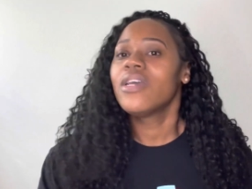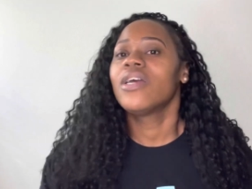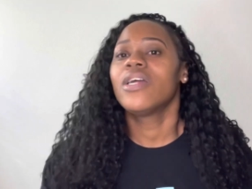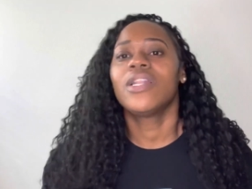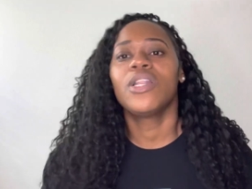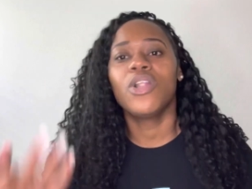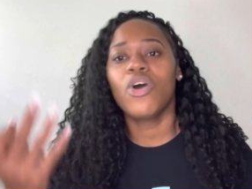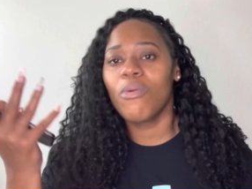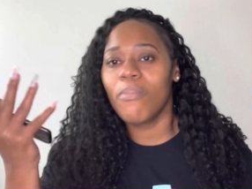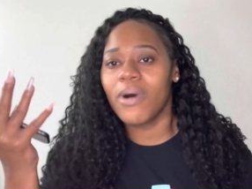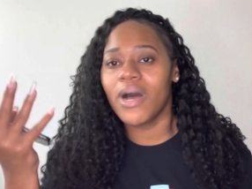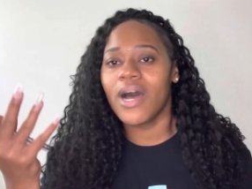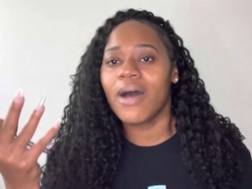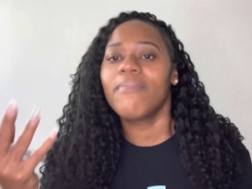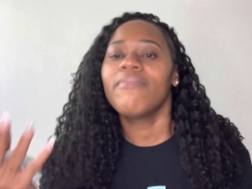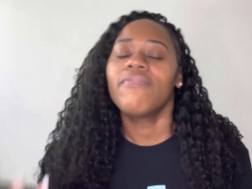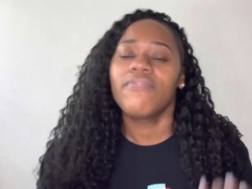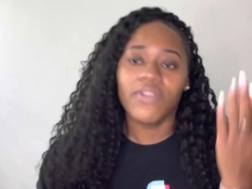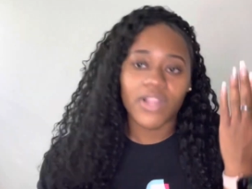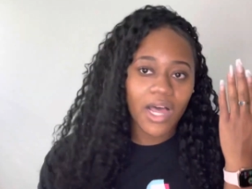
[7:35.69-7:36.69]
No
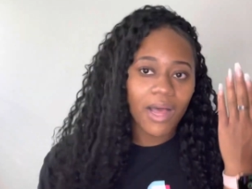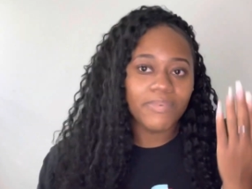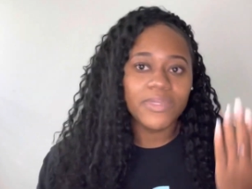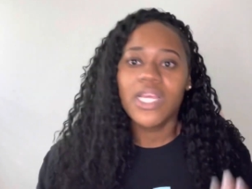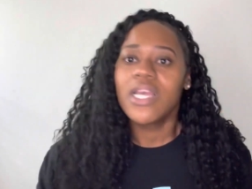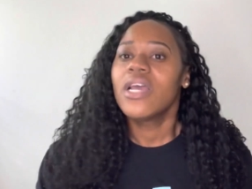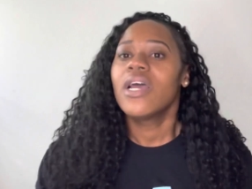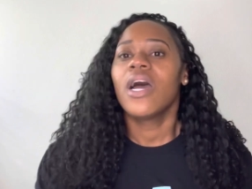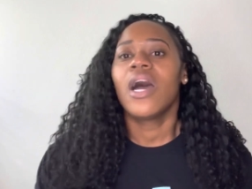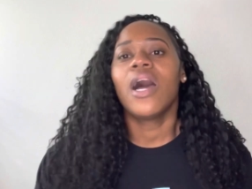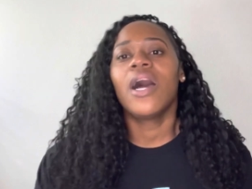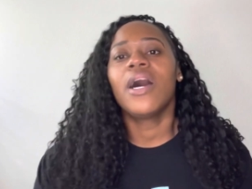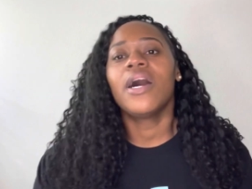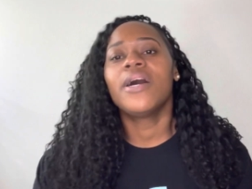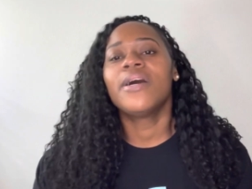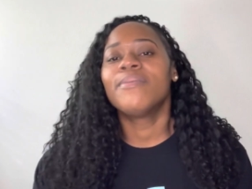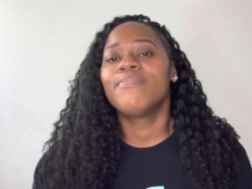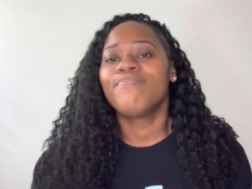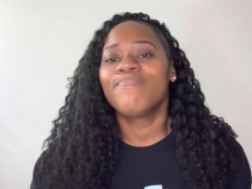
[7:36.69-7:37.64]
bop, flopped. And